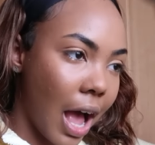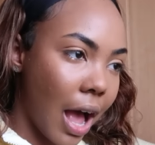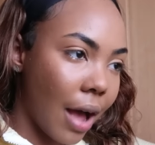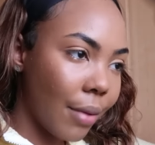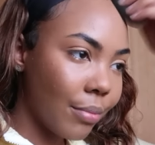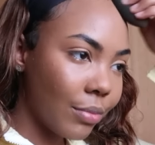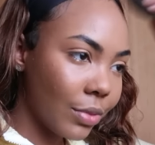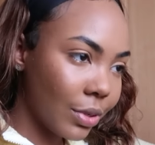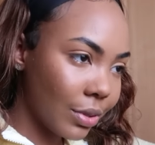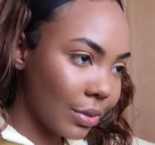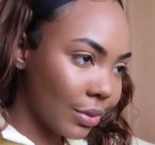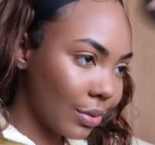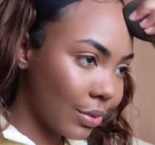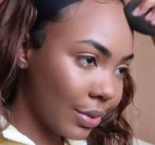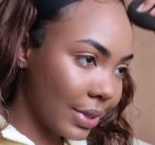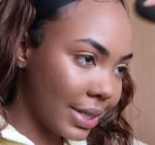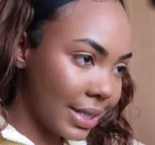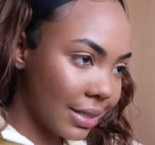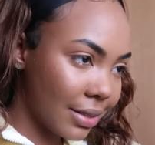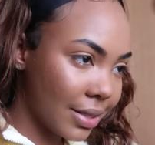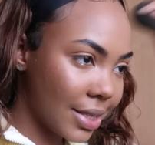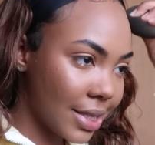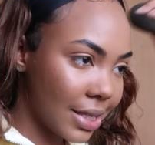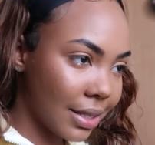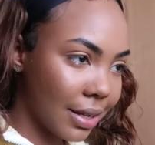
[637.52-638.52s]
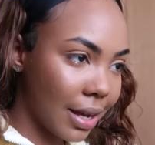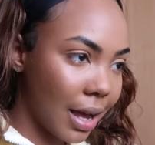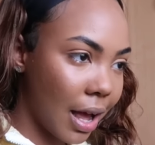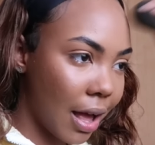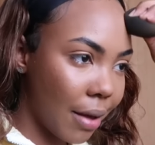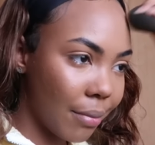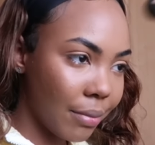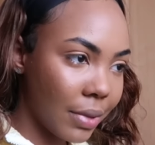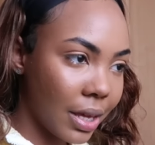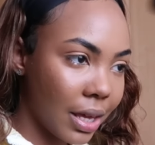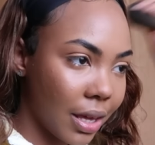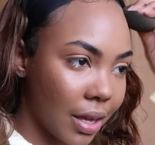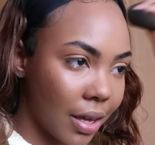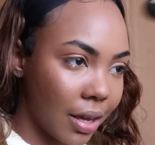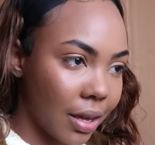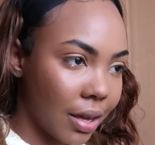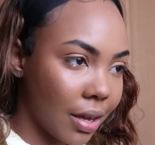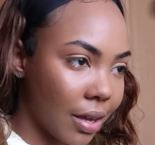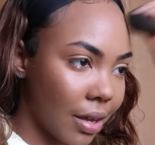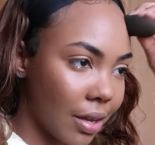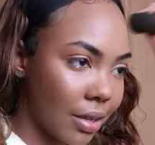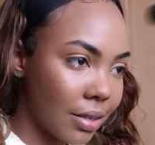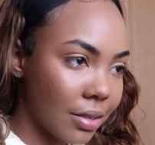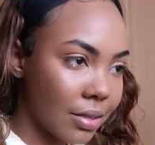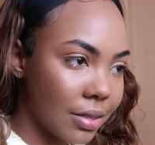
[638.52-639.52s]
I'm not going to come
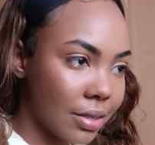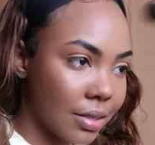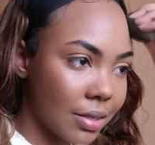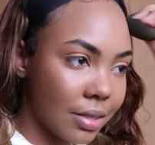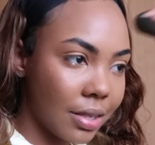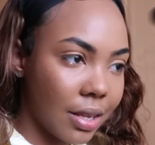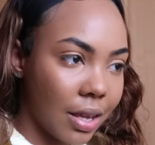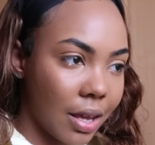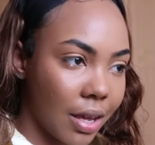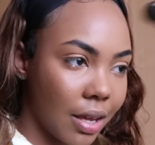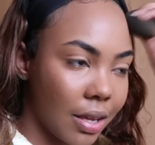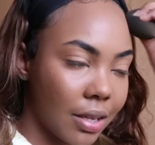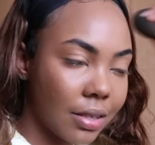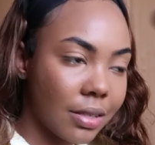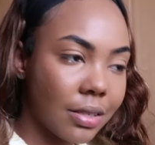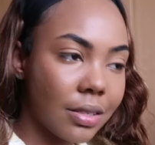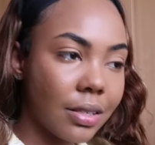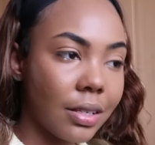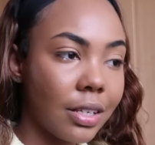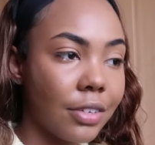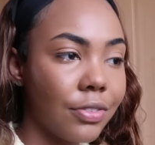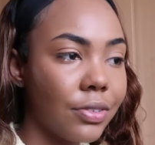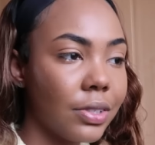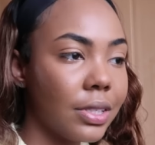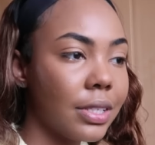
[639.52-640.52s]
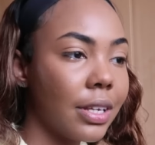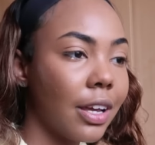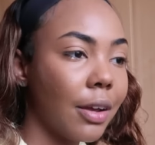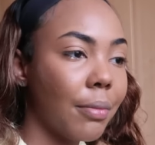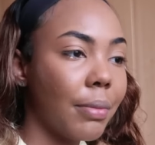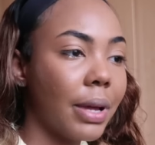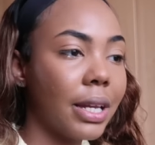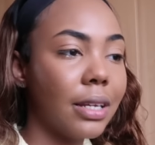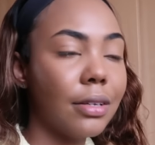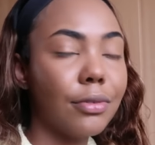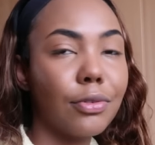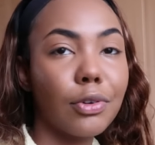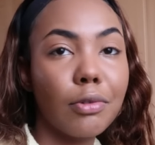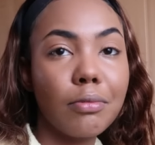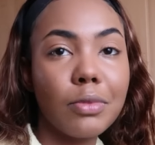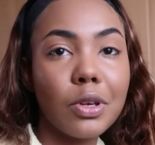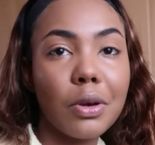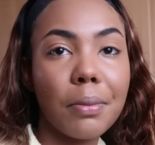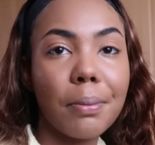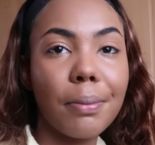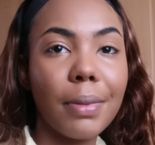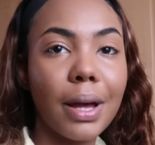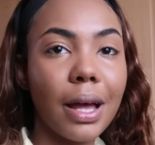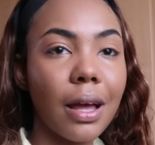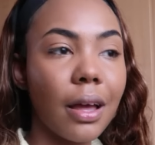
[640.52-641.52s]
here and say if you take money from
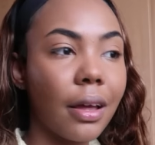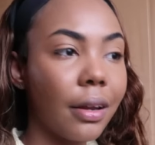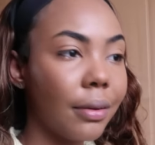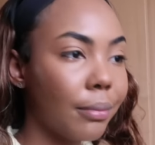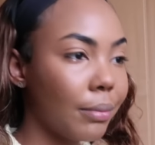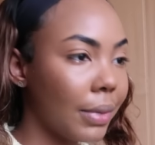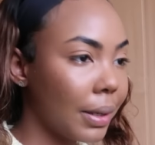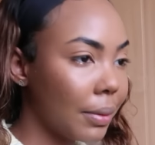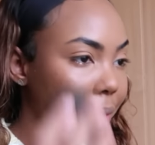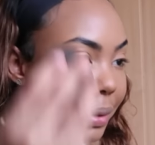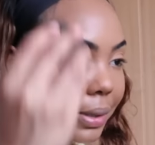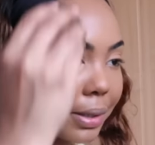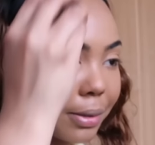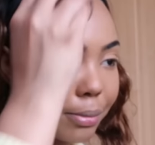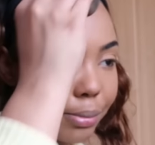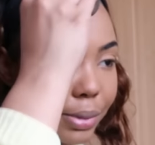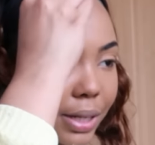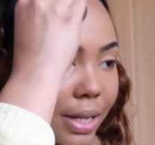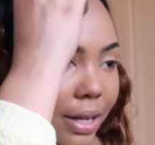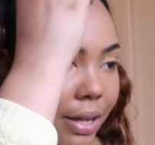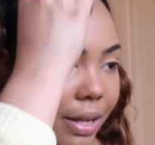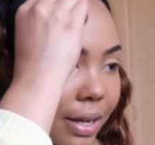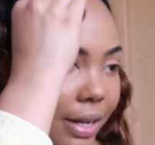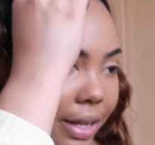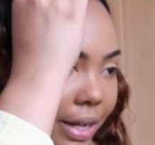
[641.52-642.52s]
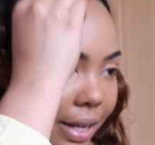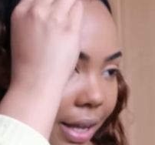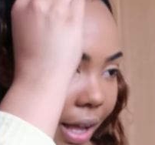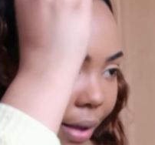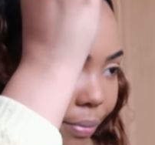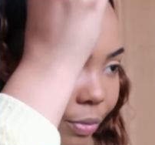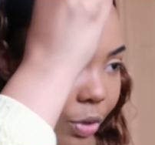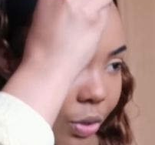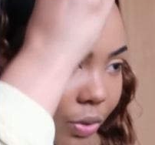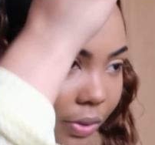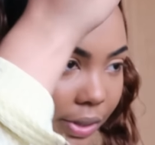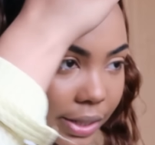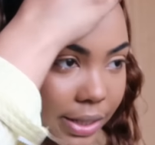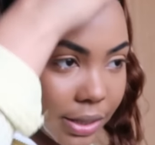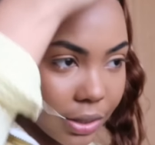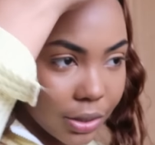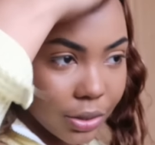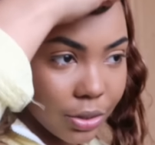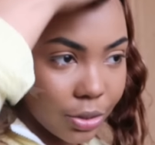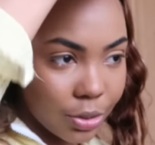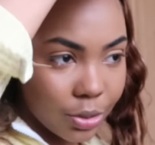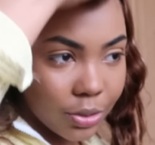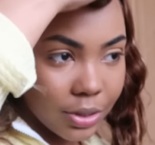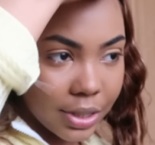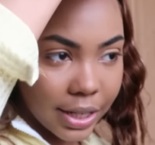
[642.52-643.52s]
your man, blah blah blah, like, I'm not going to
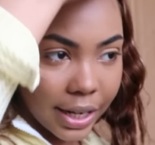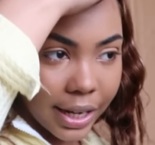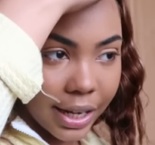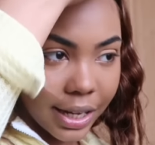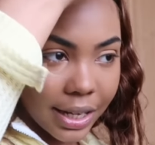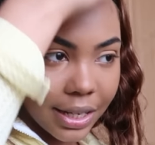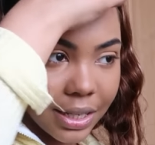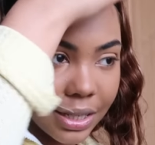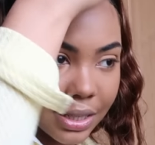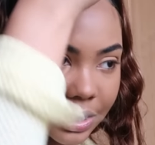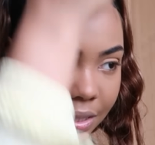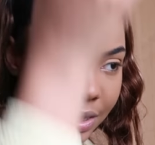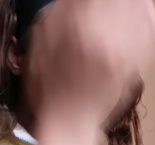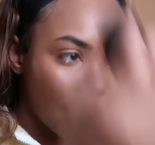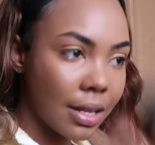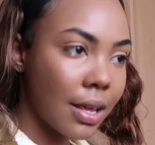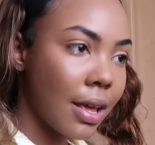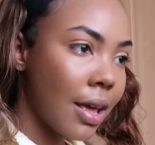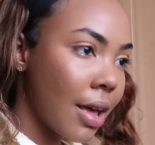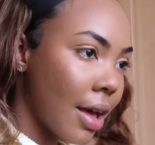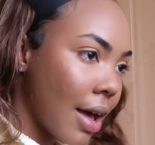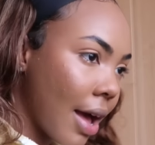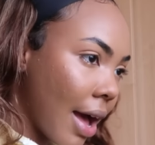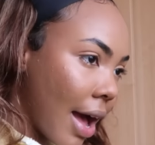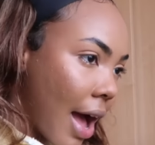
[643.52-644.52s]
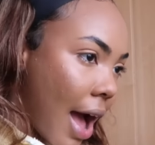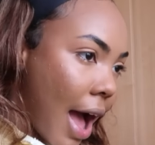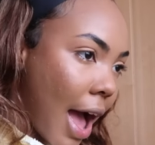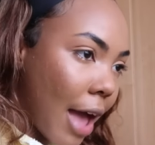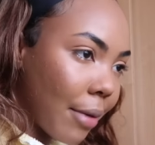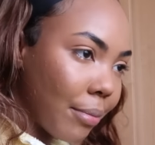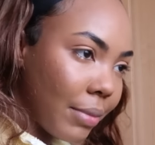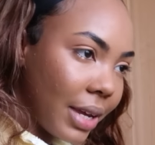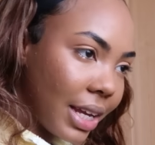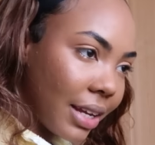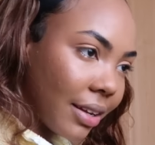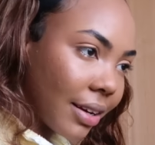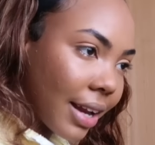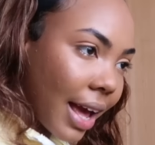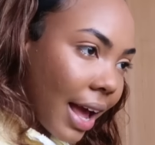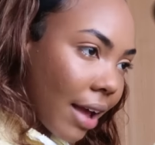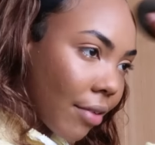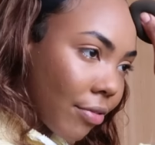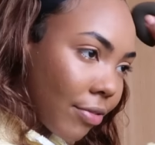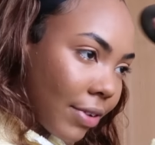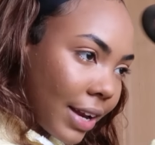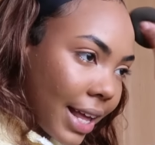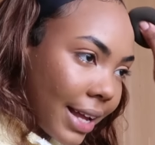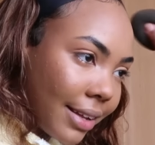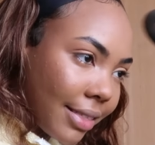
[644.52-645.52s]
do that. I mean, I
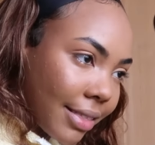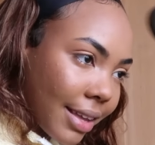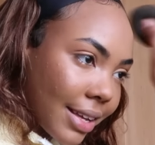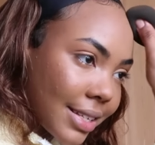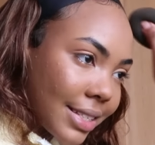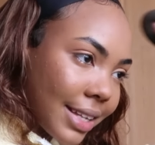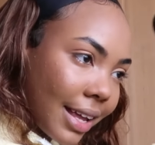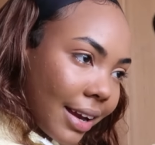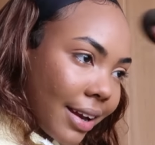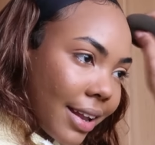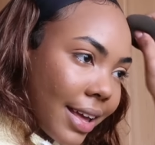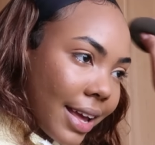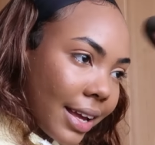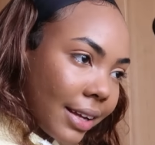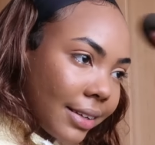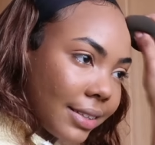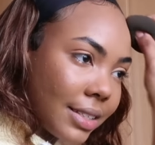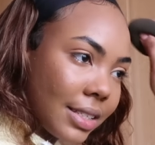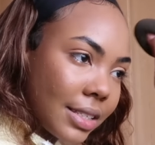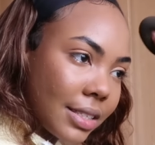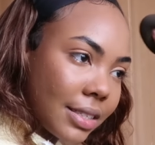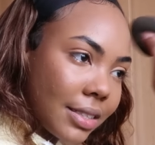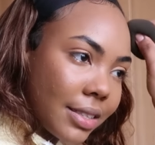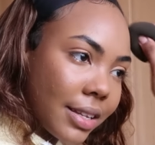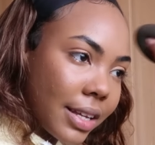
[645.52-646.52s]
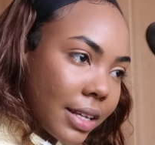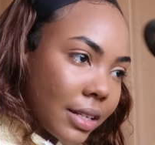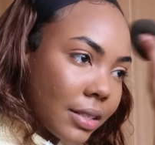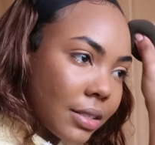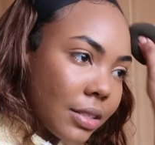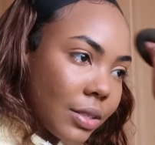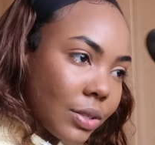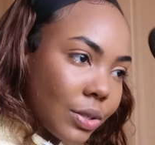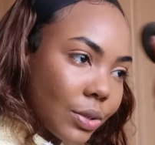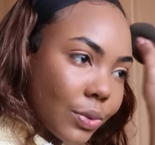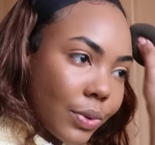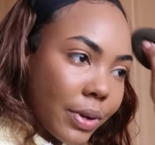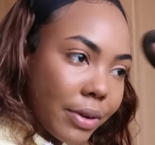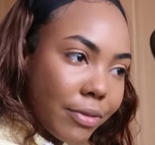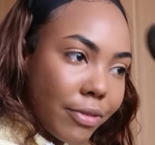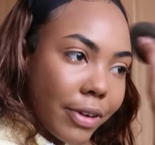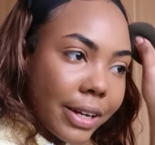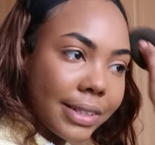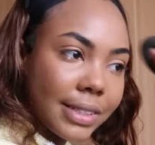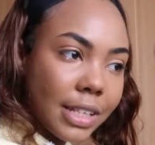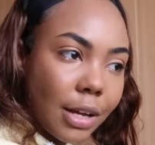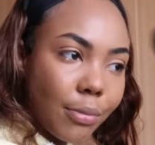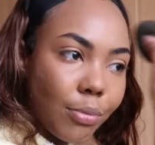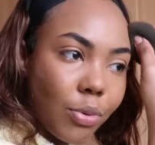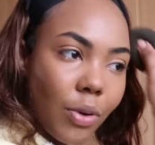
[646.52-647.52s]
feel like there's an extent to it. For
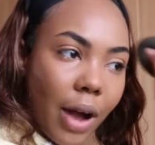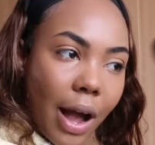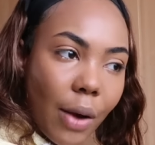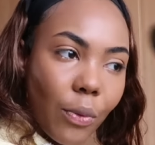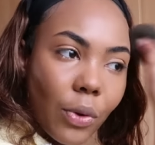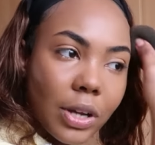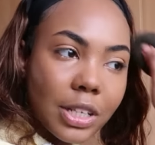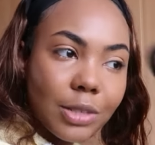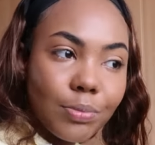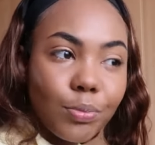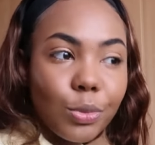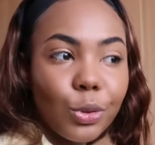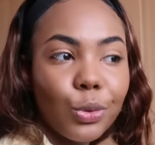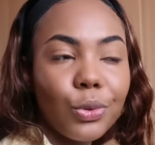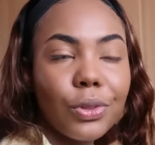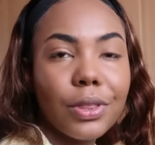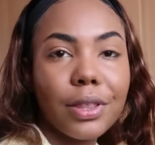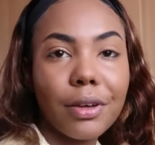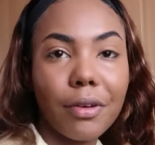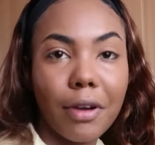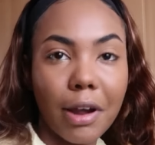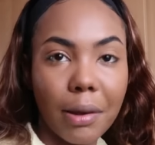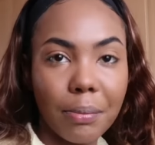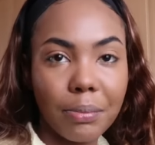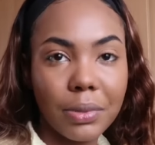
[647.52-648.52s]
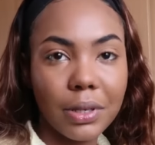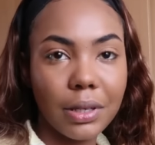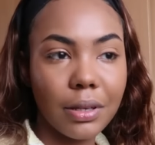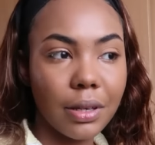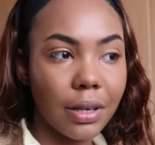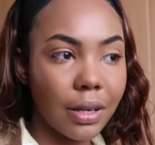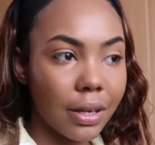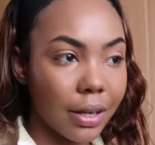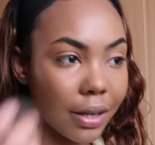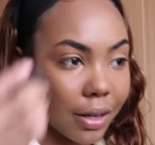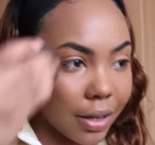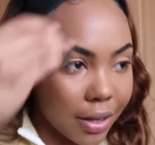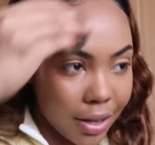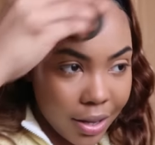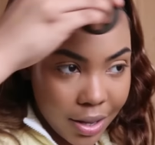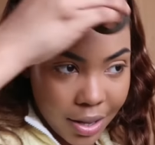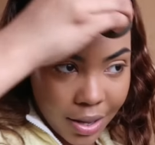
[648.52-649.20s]
example, I watched Blue Therapy,